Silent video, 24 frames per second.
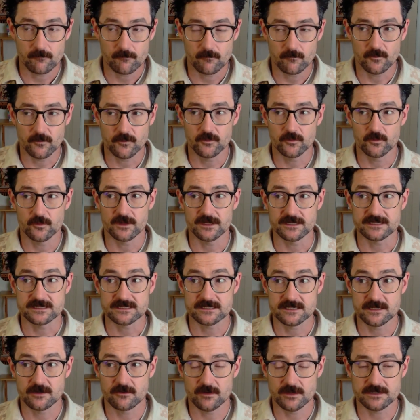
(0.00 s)
do a
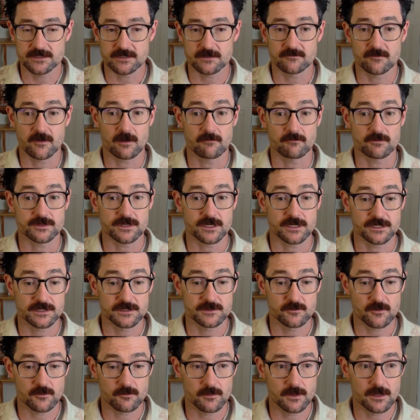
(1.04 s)
series of conversations
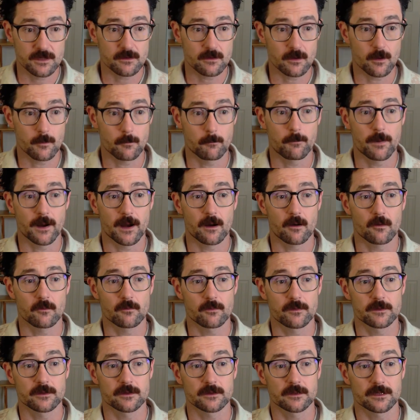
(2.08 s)
with me about
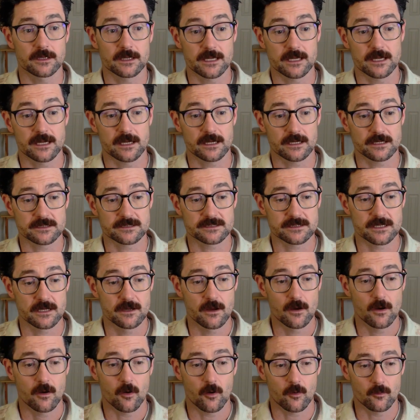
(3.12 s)
the Kixx
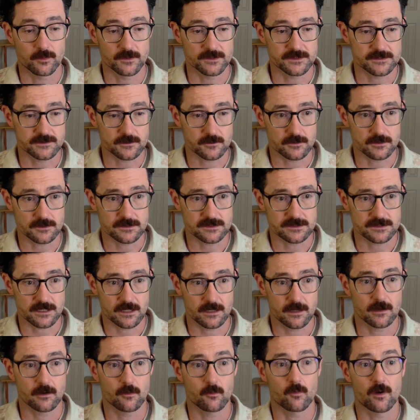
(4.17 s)
open source
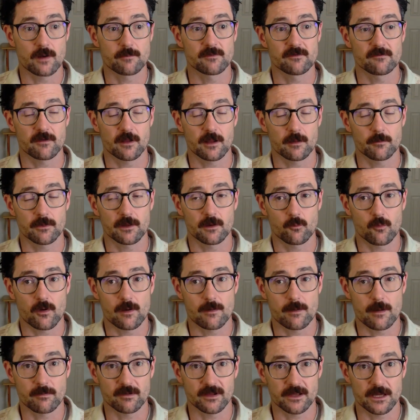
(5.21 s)
web development web
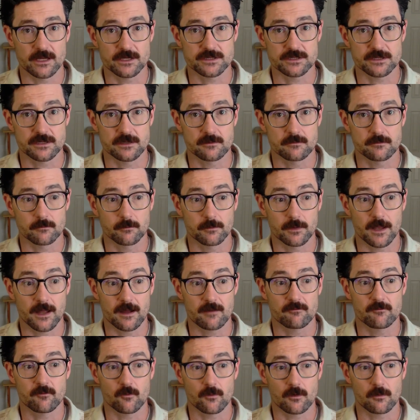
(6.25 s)
application
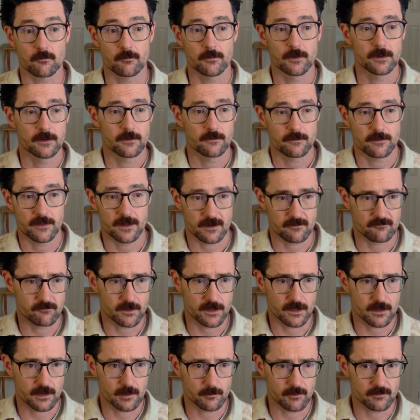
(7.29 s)
platform that I've made a
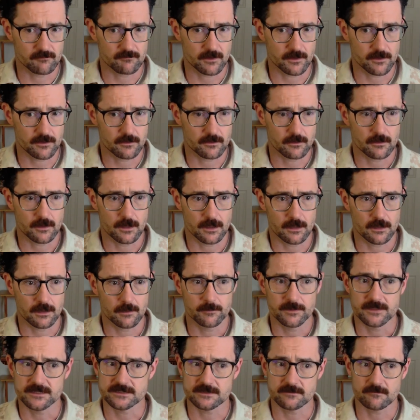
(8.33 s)
couple of other
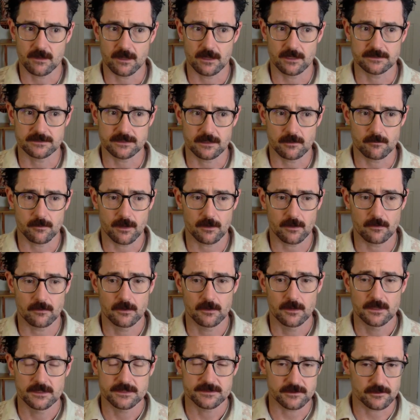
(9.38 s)
pieces of content about.
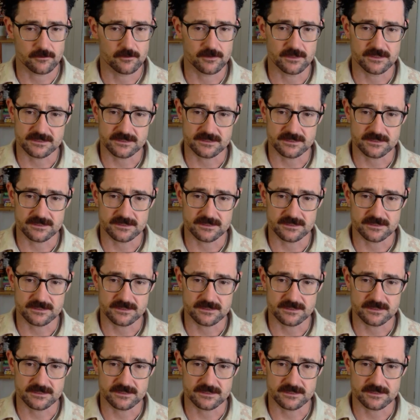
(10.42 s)
So Kris,